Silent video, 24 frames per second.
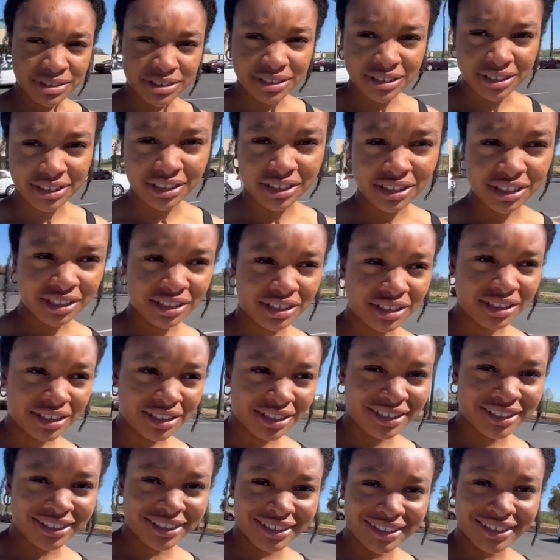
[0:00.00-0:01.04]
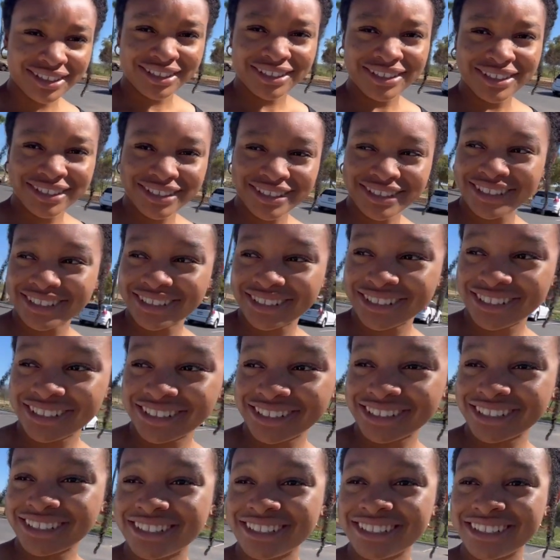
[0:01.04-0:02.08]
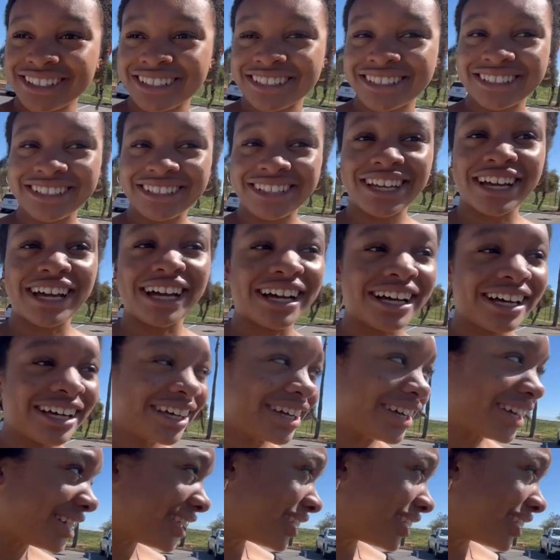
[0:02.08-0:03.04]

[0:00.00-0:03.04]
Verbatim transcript: Yeah. Did you hear what she said, too? She was like, oh, yeah, I'm prepared. Yeah.